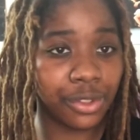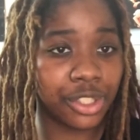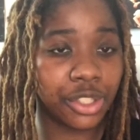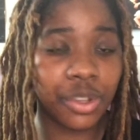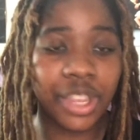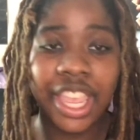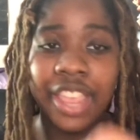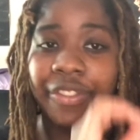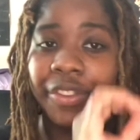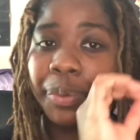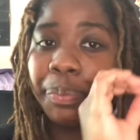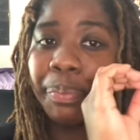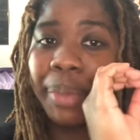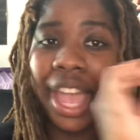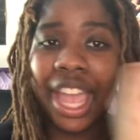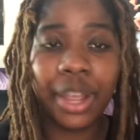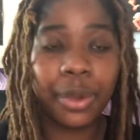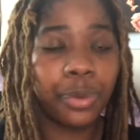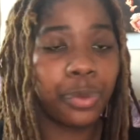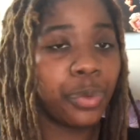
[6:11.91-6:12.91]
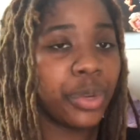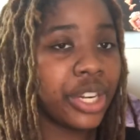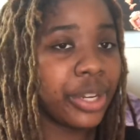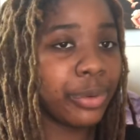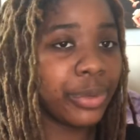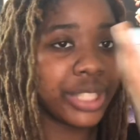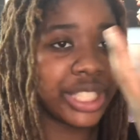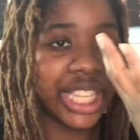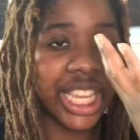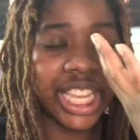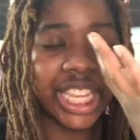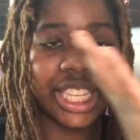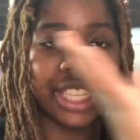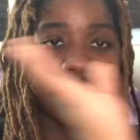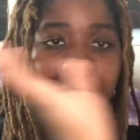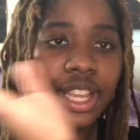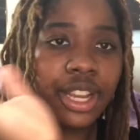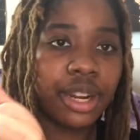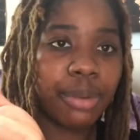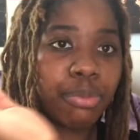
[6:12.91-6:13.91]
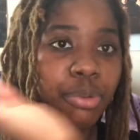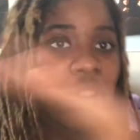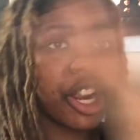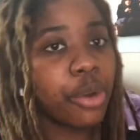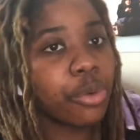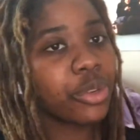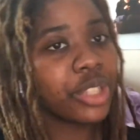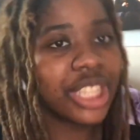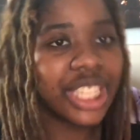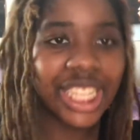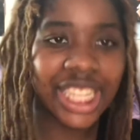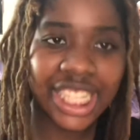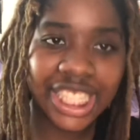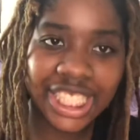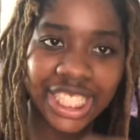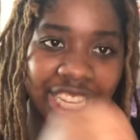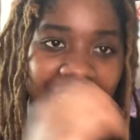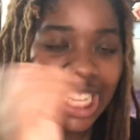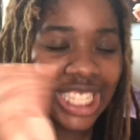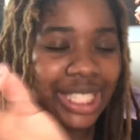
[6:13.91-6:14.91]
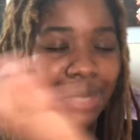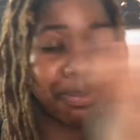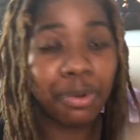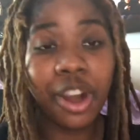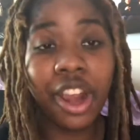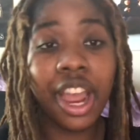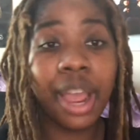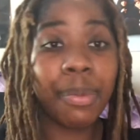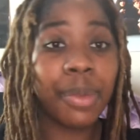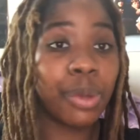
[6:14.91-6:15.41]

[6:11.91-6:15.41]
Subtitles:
So even back when it was like pre-released in its prime,